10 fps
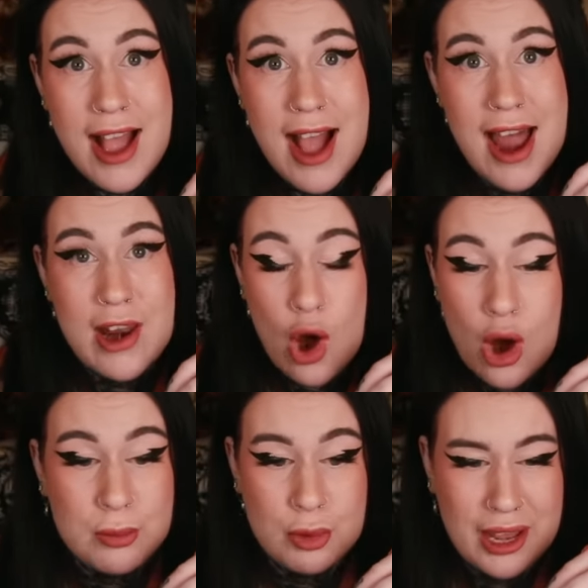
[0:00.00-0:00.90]
and
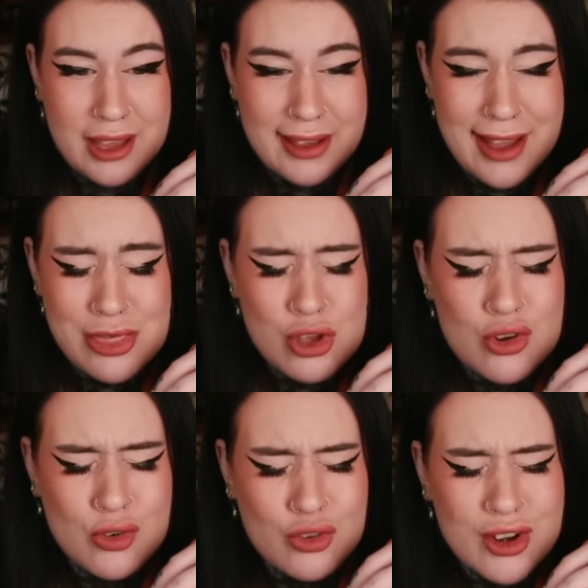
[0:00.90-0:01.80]
heartbreaking. And the
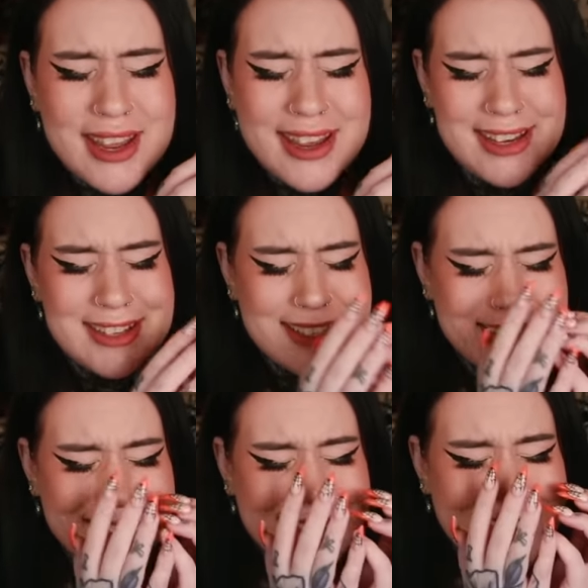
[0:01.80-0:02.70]
greed is
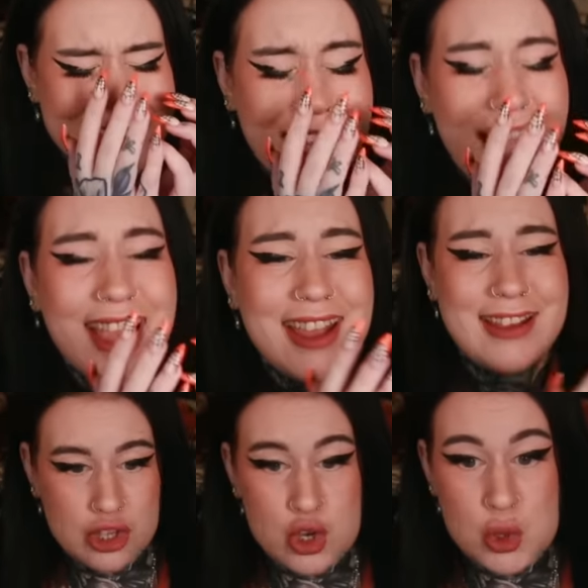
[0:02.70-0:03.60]

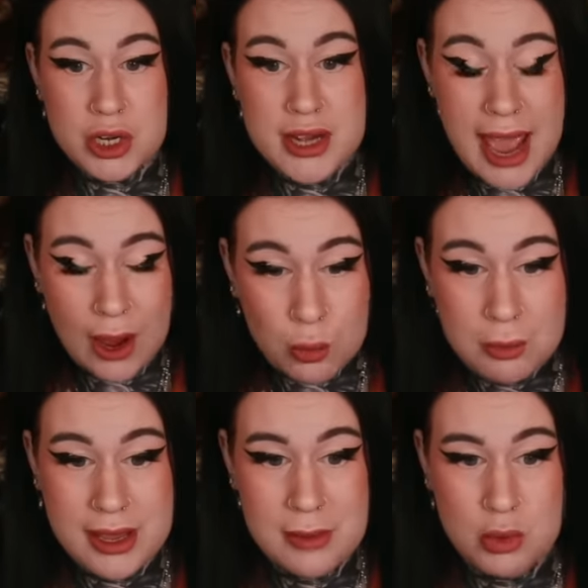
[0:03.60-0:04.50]
insane. You can help
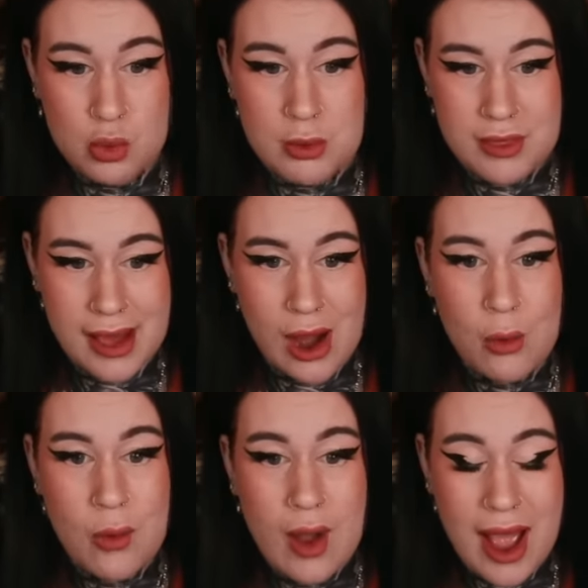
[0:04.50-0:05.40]
people
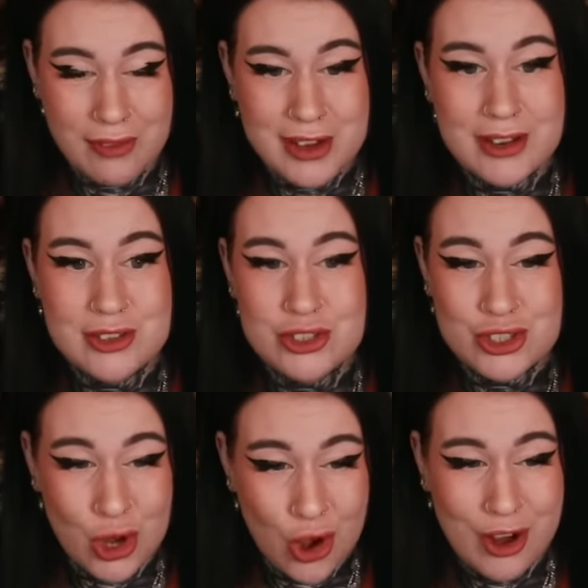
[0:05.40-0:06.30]
without having to
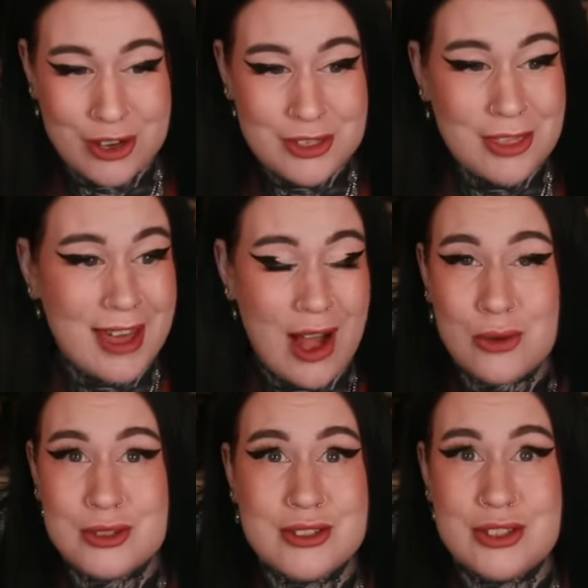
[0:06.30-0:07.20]
charge
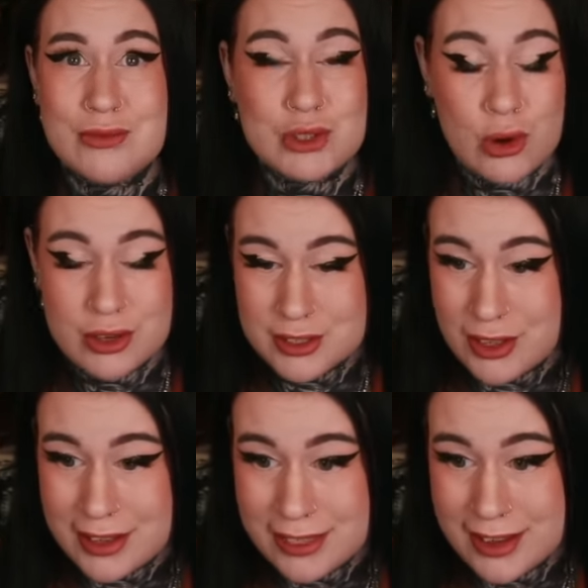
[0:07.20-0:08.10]
thousands of dollars
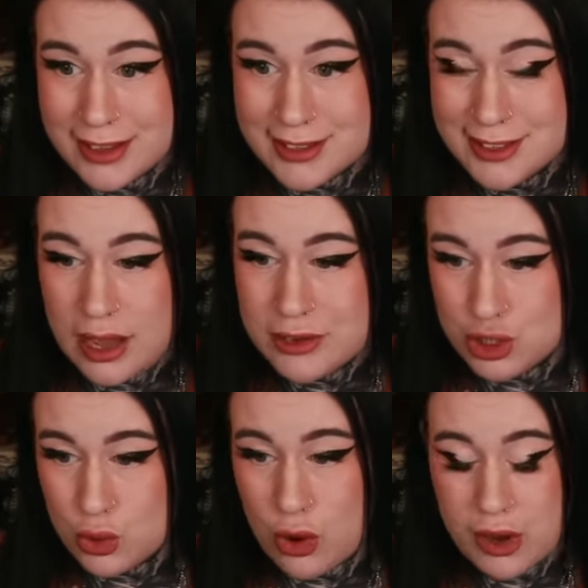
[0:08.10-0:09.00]
like this. And
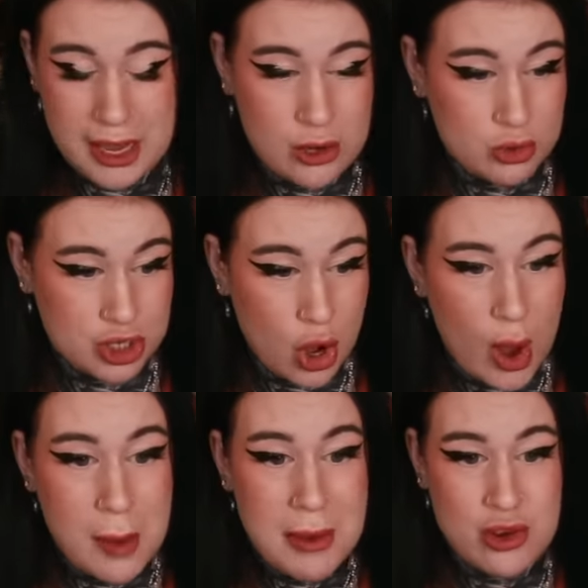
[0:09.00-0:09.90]
sure, okay, your
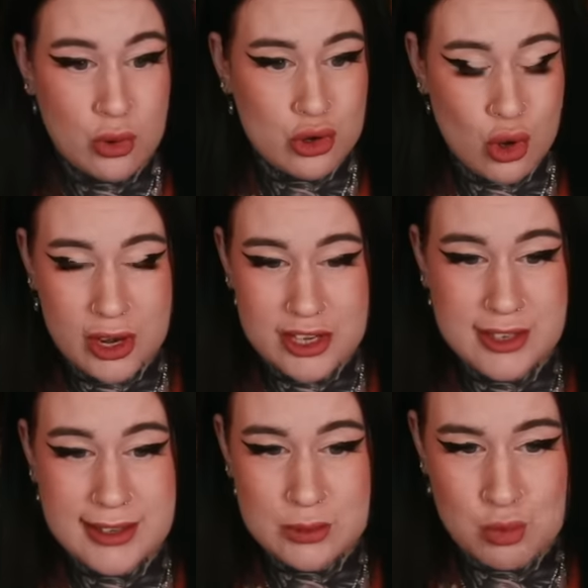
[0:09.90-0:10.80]
time and your knowledge
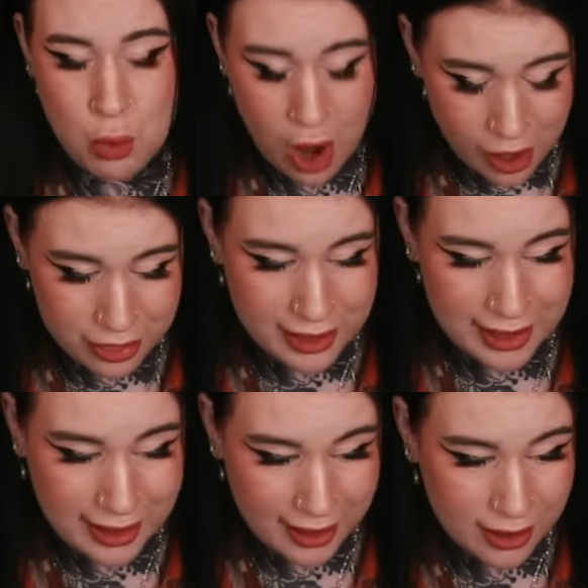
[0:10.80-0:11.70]
is
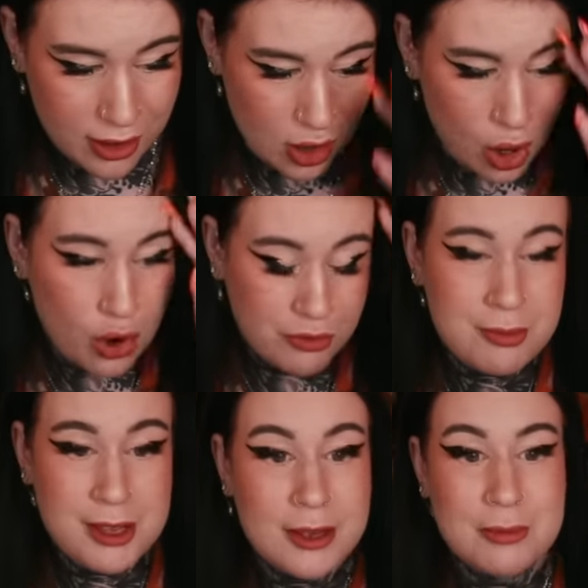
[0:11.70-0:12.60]
worthy of
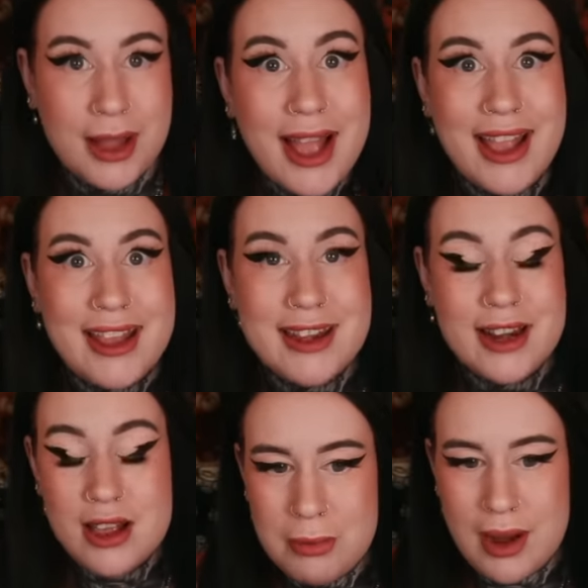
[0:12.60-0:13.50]
being
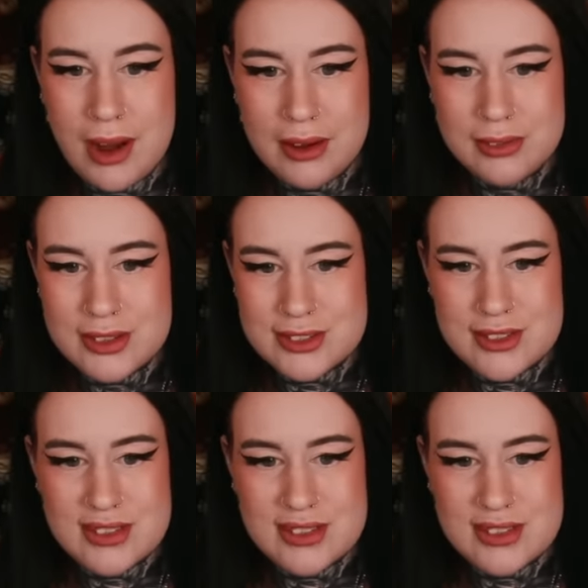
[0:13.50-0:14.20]
paid, but there's,